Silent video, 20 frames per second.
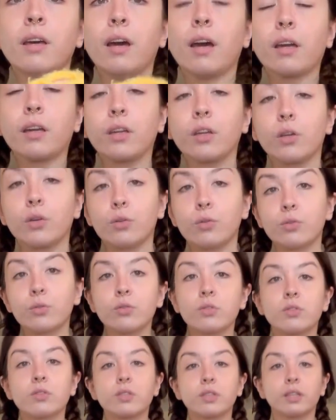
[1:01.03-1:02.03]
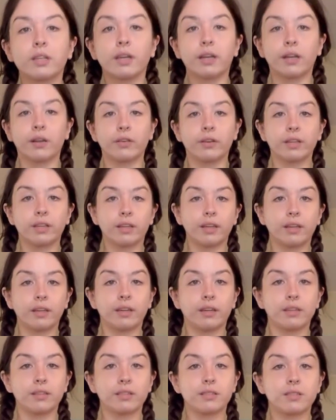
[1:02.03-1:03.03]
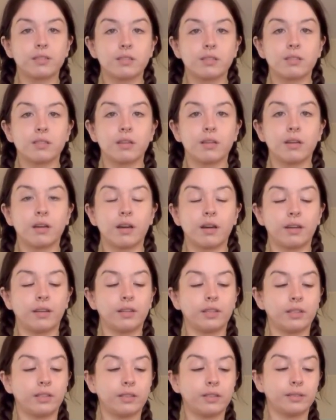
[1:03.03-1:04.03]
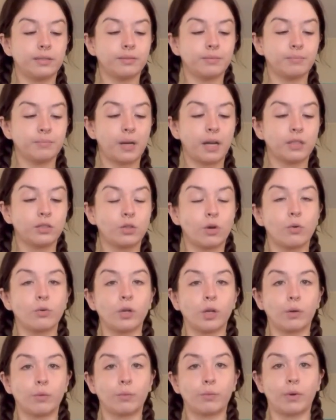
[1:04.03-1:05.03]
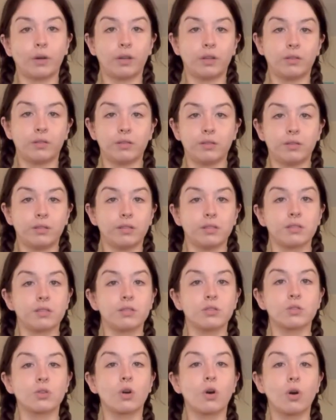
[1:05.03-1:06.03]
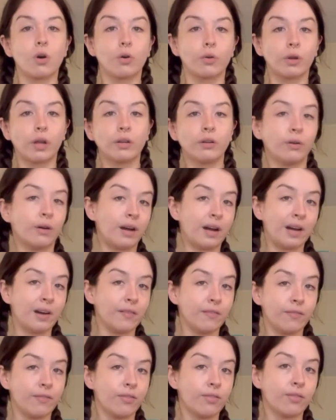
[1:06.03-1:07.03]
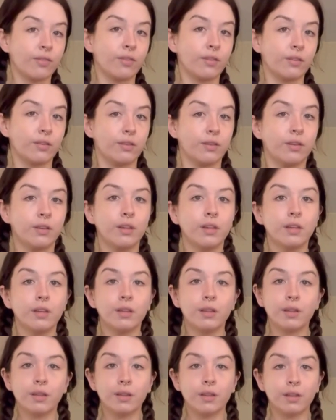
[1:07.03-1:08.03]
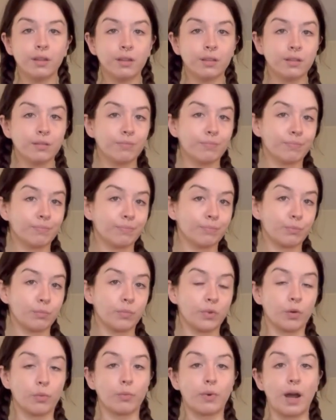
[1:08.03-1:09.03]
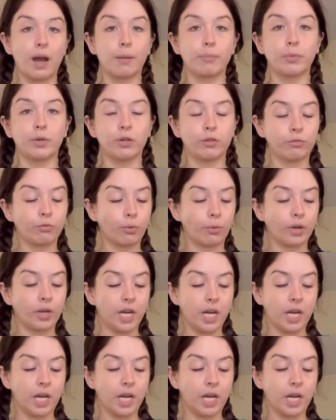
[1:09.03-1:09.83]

I used Karen Cakes. I don't know what this is called. I don't have the wrapper for it